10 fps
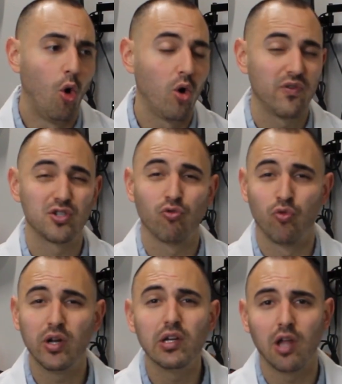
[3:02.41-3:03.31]
Or if it's a
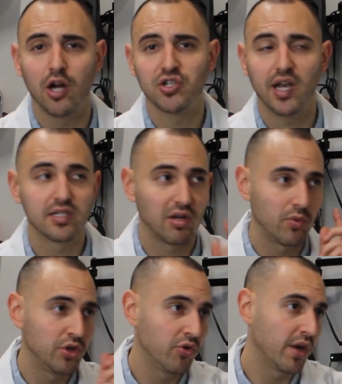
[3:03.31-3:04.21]
really large case, like
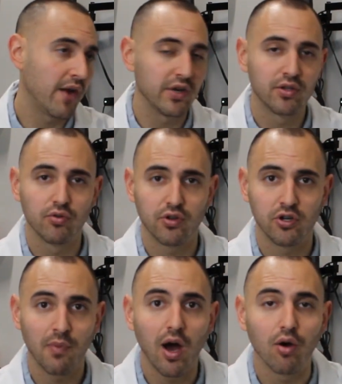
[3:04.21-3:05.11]
we're doing every tooth in
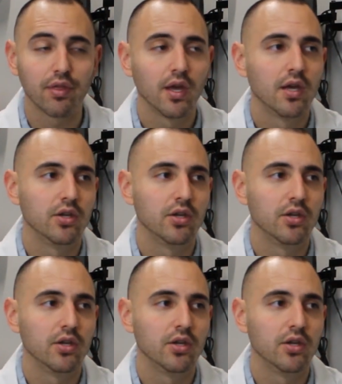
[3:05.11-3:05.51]
your mouth,